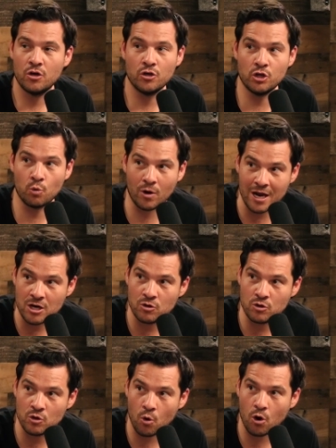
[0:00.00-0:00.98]
you were in
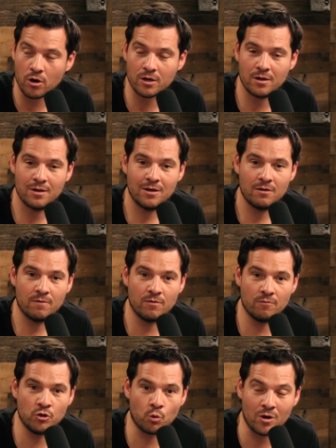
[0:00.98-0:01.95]
New York,
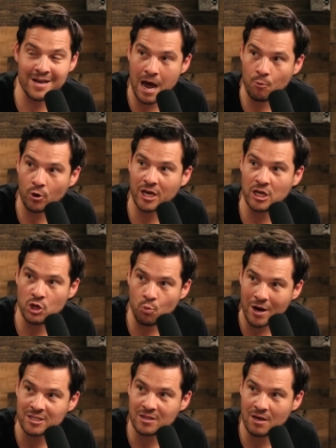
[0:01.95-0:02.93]
you were networking, you
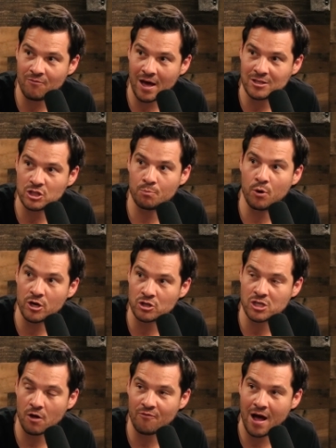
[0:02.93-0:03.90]
went to the events, you put
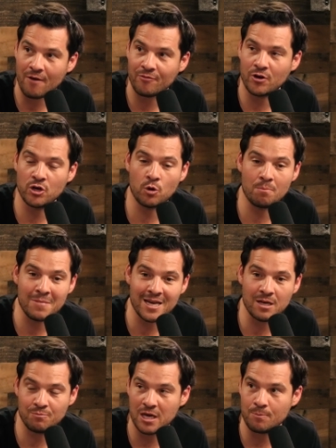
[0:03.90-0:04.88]
yourself out there, you're
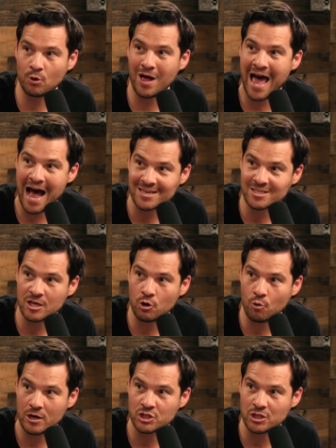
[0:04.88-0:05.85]
meeting people, asking
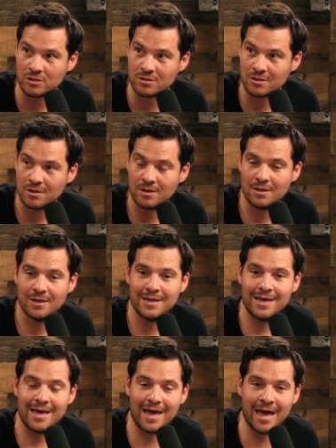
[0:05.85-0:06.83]
questions,
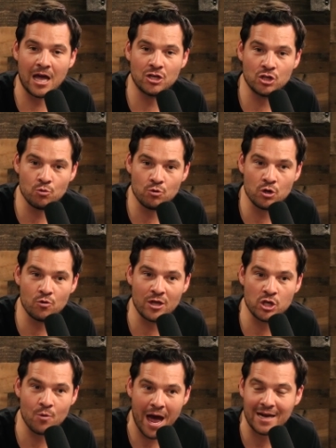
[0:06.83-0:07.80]
and you knew that
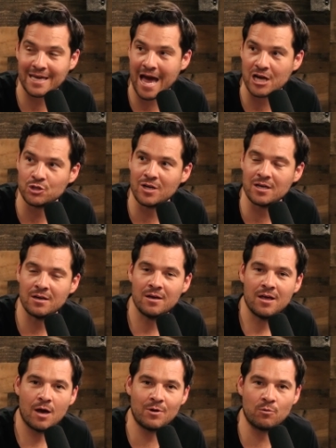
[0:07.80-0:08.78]
you had cash. You didn't,
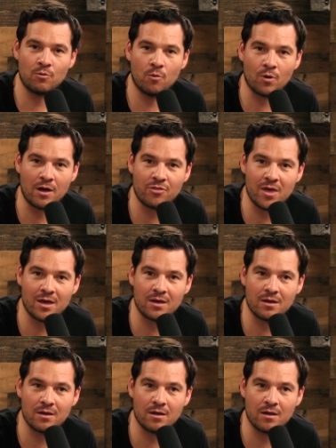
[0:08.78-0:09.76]
I mean, what I think